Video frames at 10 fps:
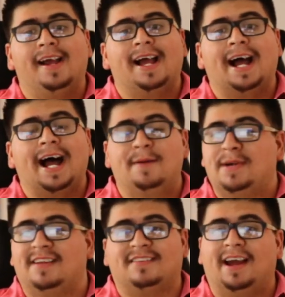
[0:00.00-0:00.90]
Um, and
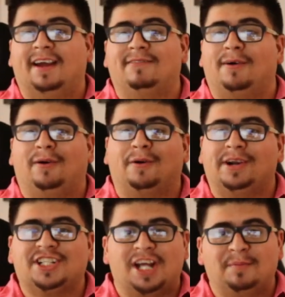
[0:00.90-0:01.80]
as I've already
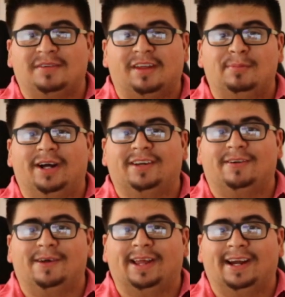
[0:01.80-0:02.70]
shamelessly plugged
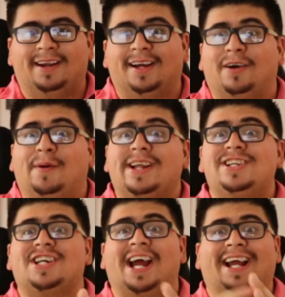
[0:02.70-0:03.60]
earlier, go ahead and
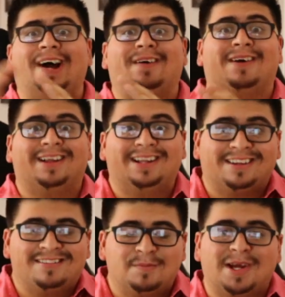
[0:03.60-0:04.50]
check out
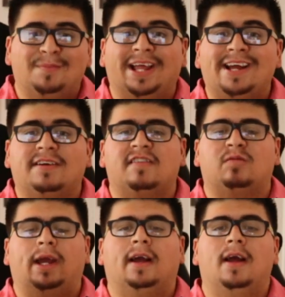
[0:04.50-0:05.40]
sometime later this
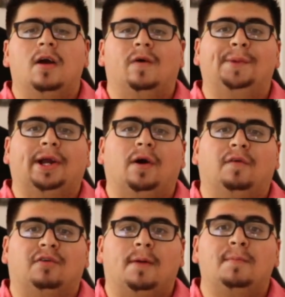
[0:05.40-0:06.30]
week when we go
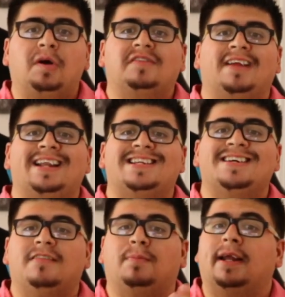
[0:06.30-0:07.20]
over our most
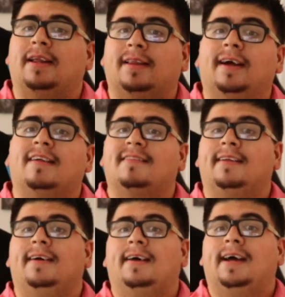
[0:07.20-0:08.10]
anticipated list,
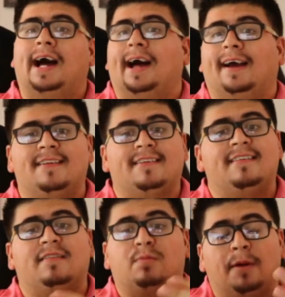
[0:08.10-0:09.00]
because uh, this
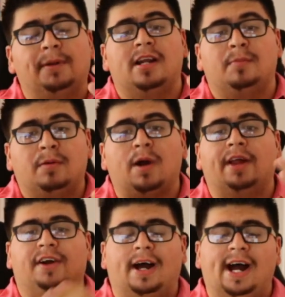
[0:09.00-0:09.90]
is probably going to be
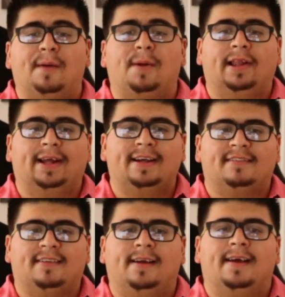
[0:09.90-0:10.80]
rather high on my
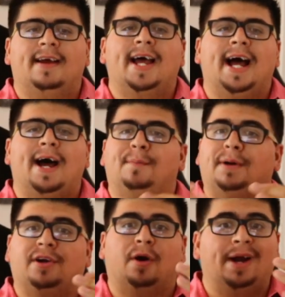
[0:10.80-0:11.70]
list. Uh,
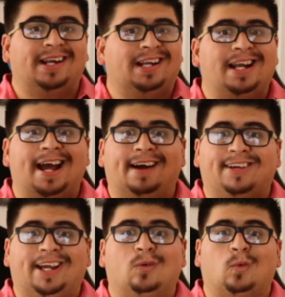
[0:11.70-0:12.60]
but go in and have
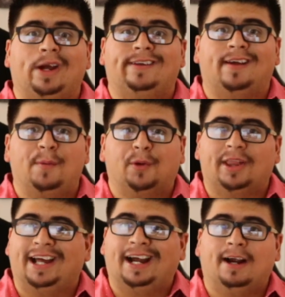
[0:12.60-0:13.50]
a great time with
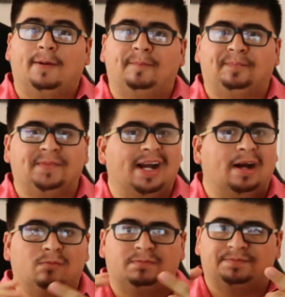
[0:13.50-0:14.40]
there. Um,